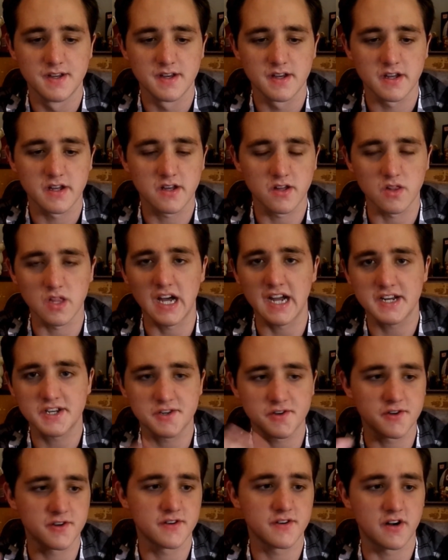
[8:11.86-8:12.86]

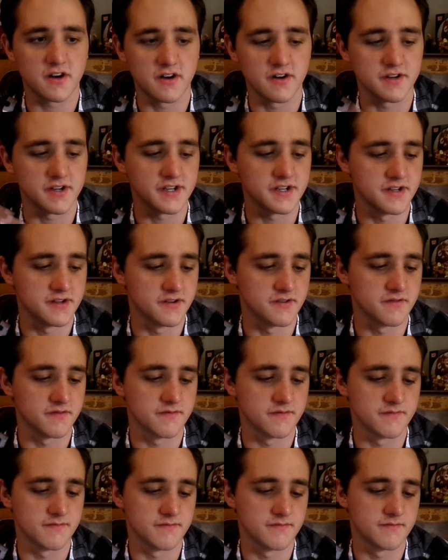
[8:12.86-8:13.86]
collector, or you know,
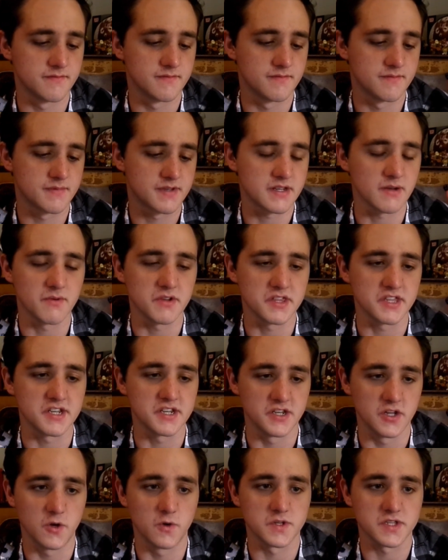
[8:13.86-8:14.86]
someone that
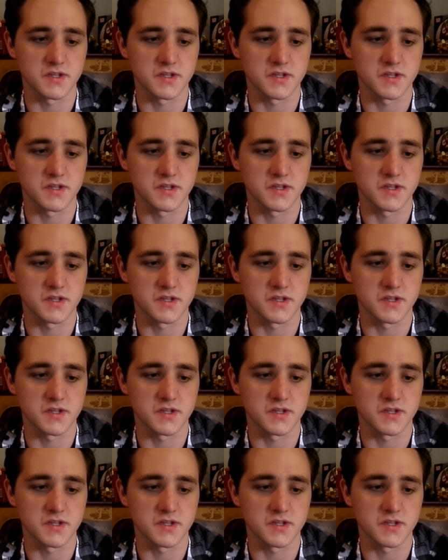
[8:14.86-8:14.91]
knows